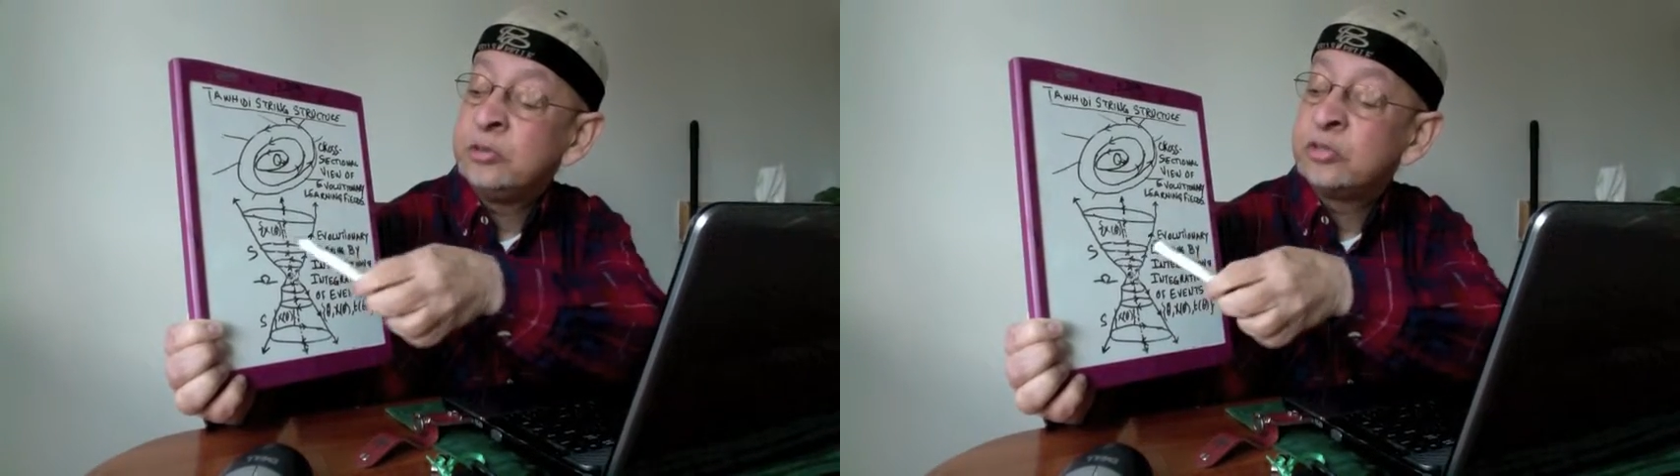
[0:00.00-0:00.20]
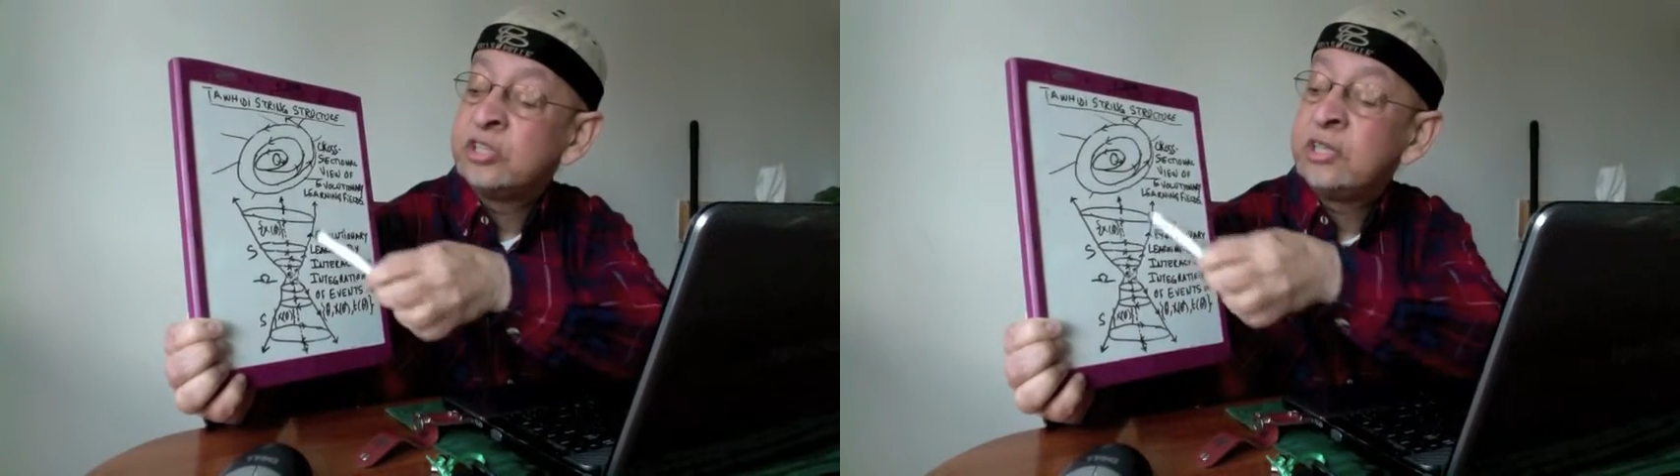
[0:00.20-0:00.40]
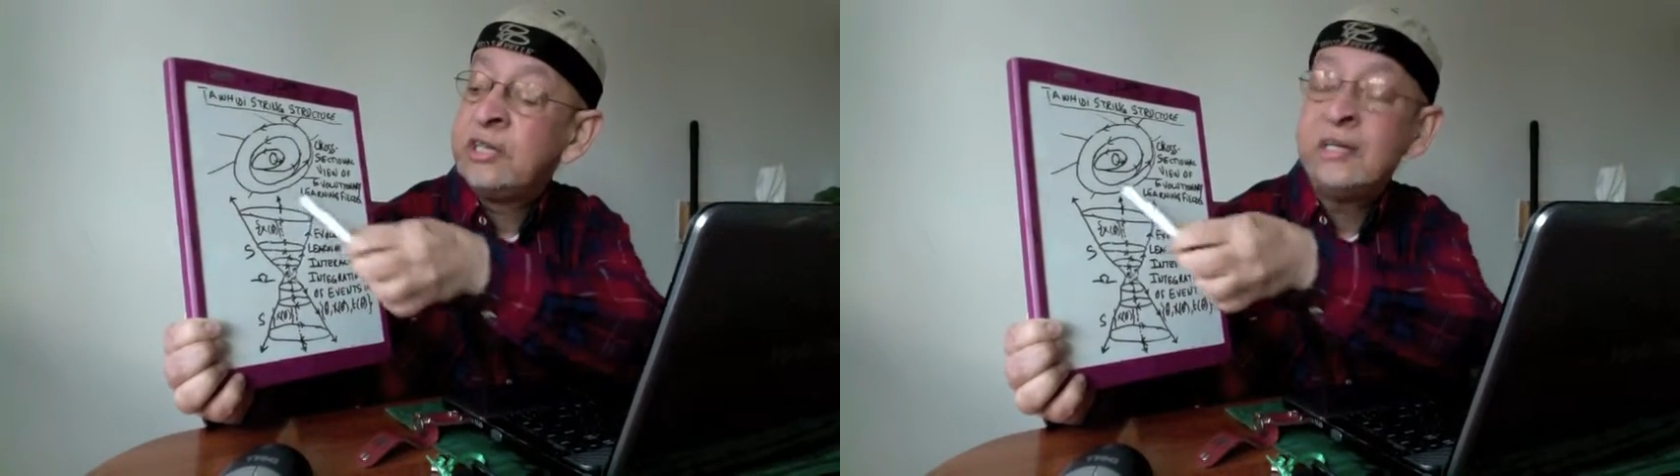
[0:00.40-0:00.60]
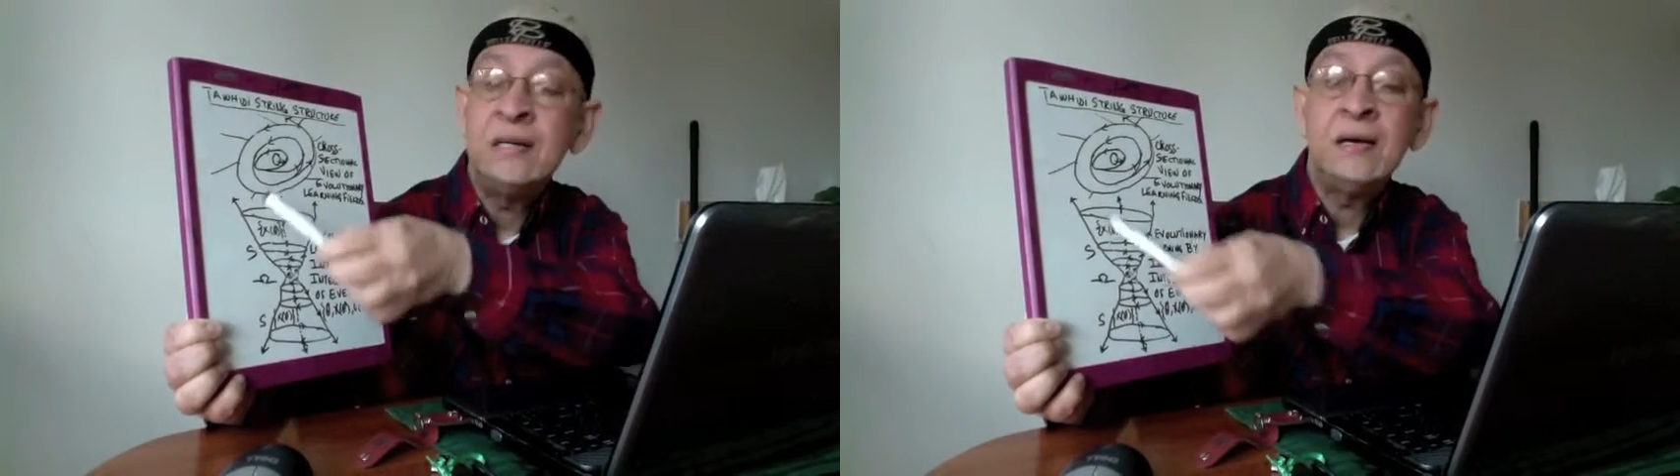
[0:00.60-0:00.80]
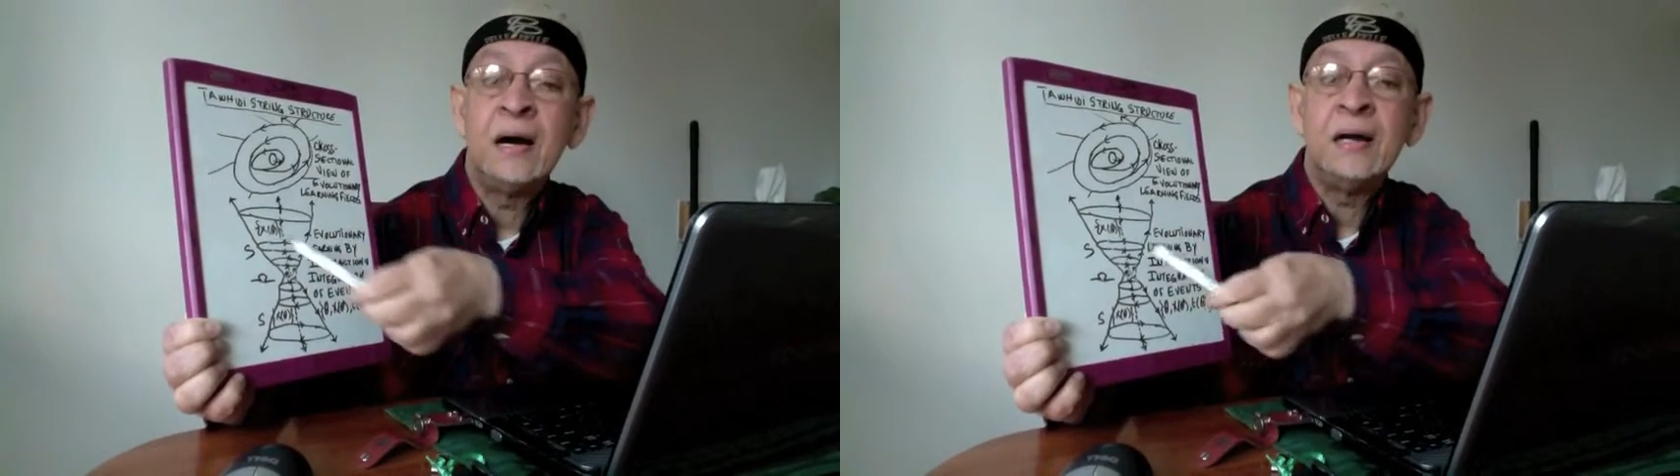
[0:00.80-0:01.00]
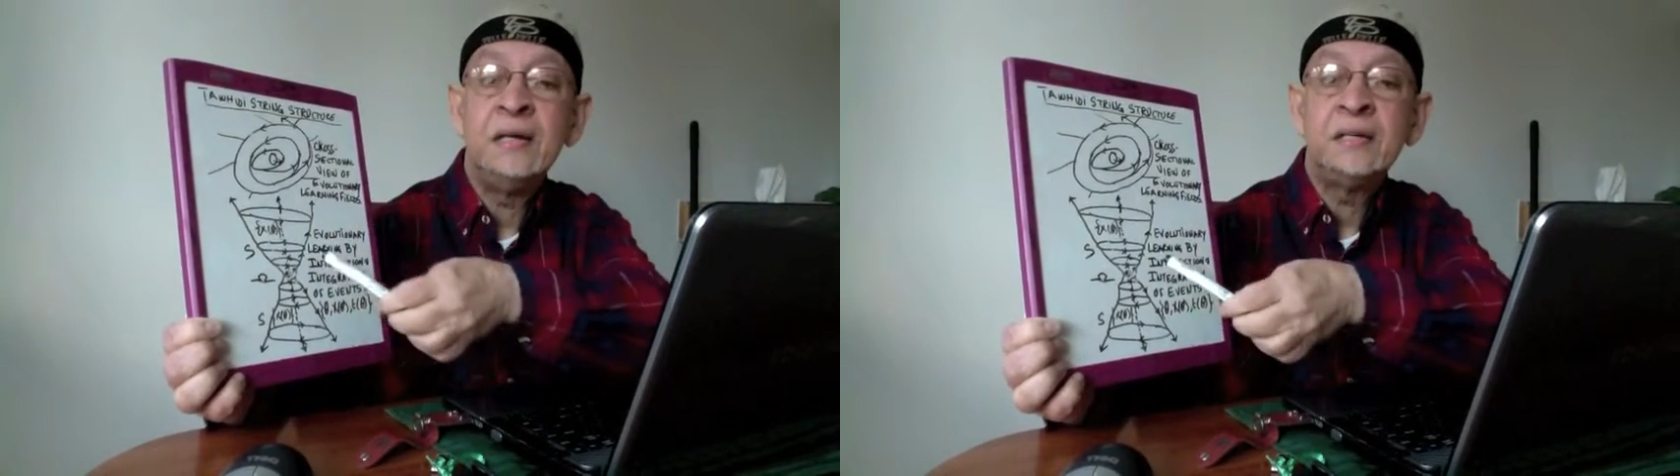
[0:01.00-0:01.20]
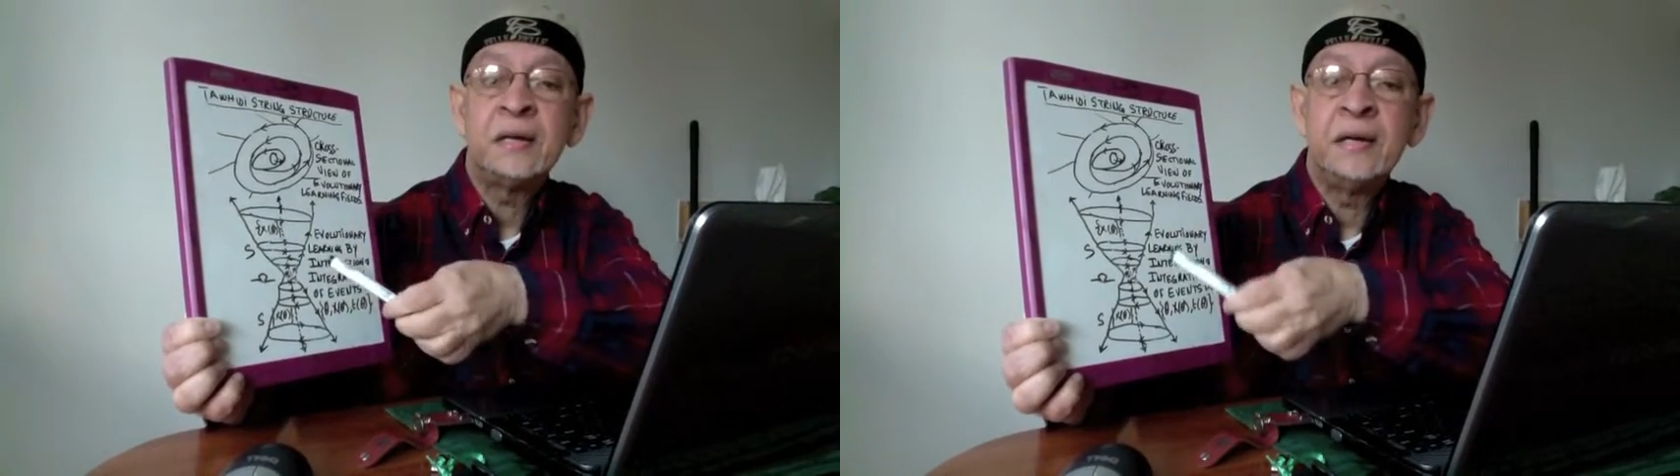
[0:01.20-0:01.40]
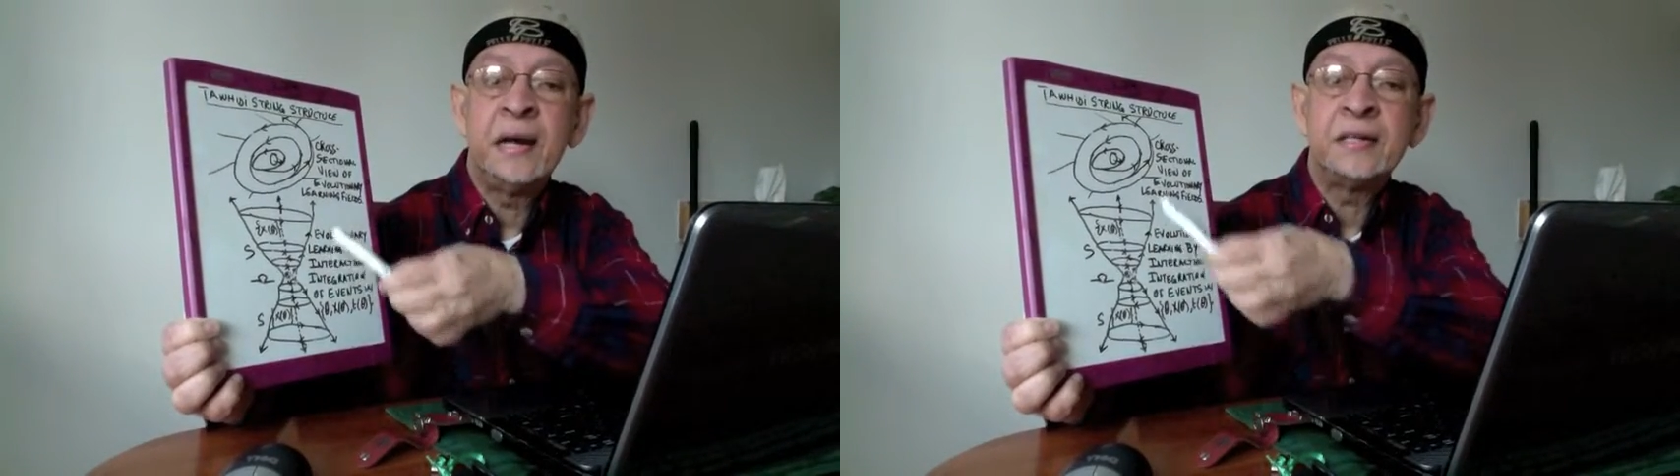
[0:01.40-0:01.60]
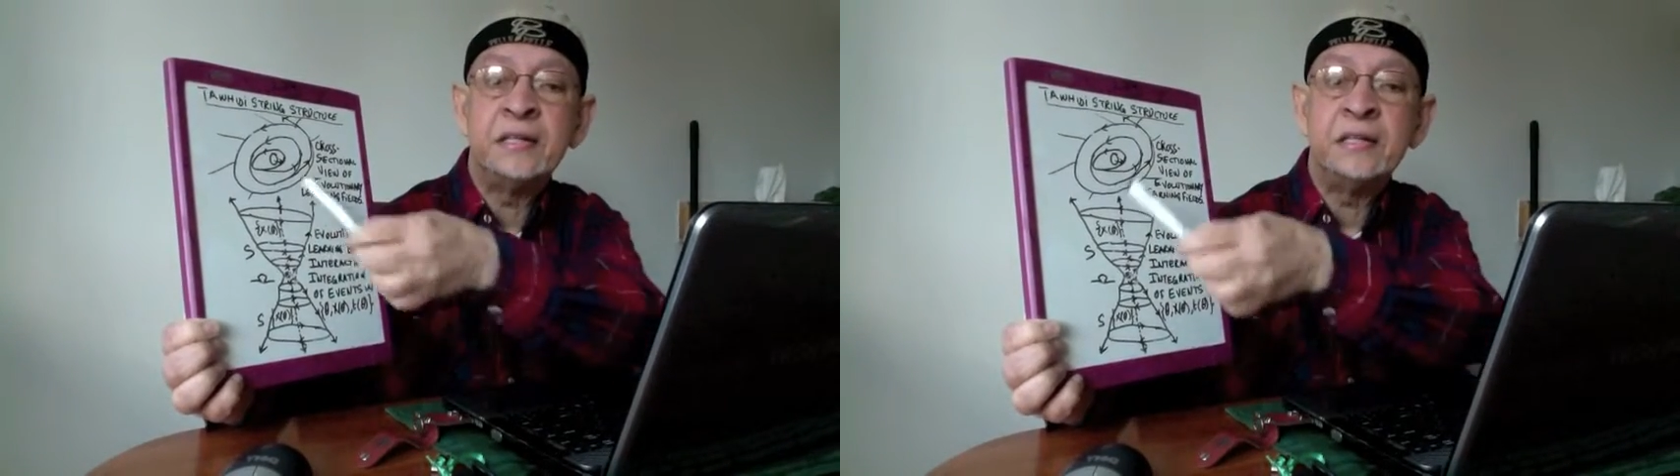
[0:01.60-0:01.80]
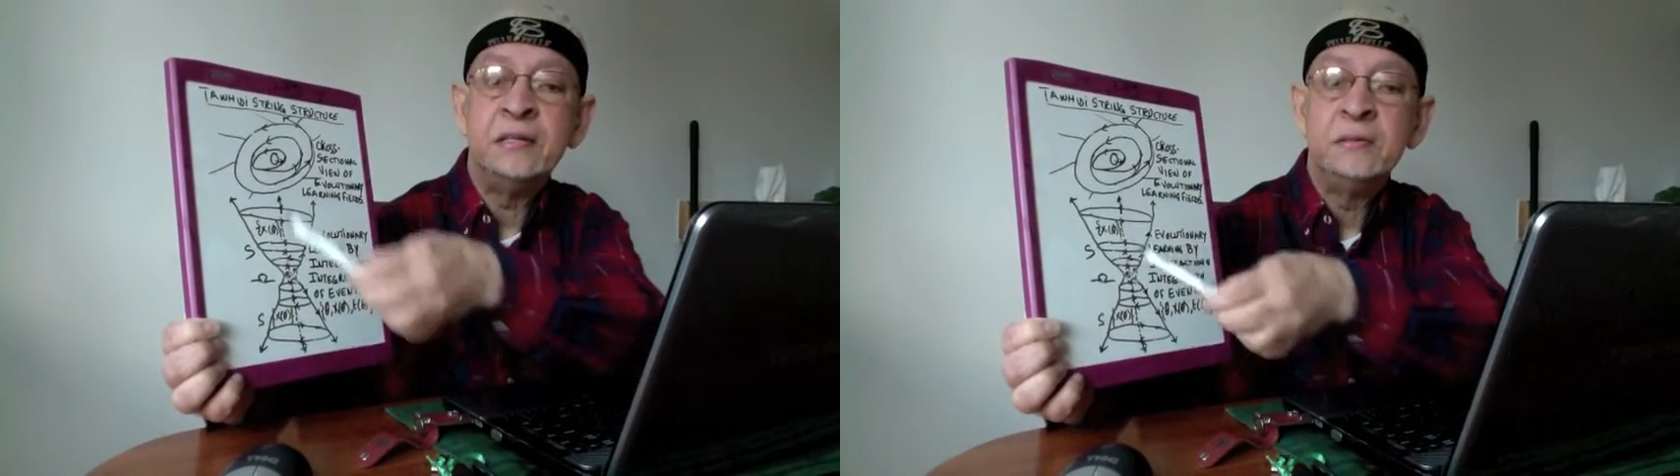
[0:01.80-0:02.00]
you see here are
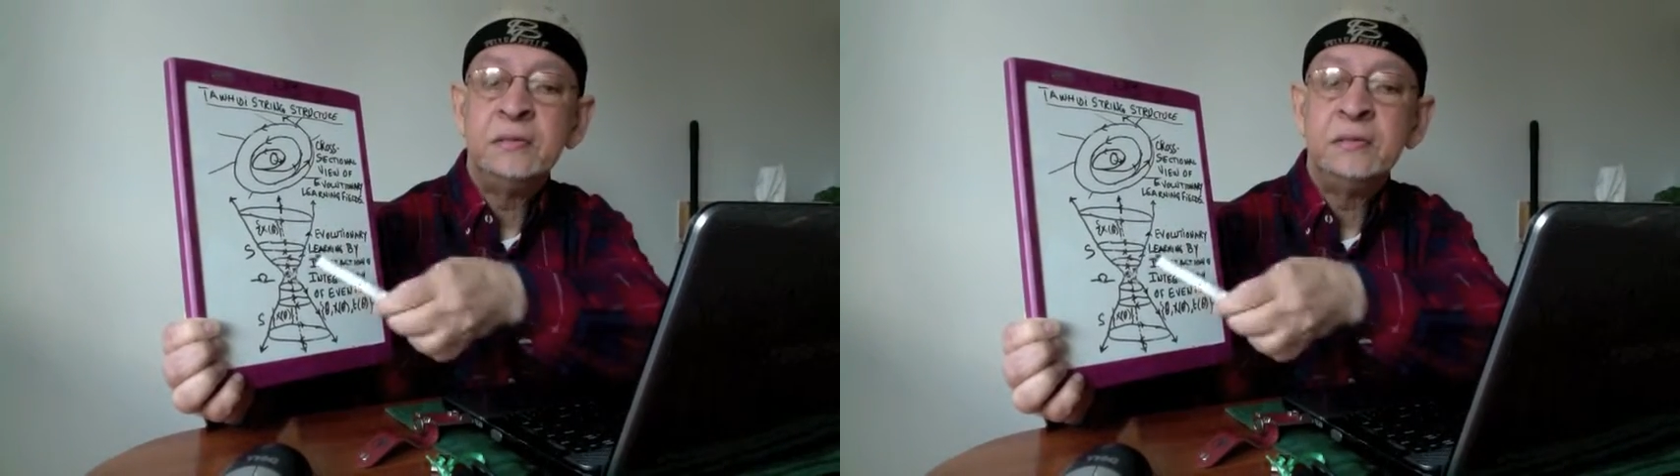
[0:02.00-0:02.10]
interconnected,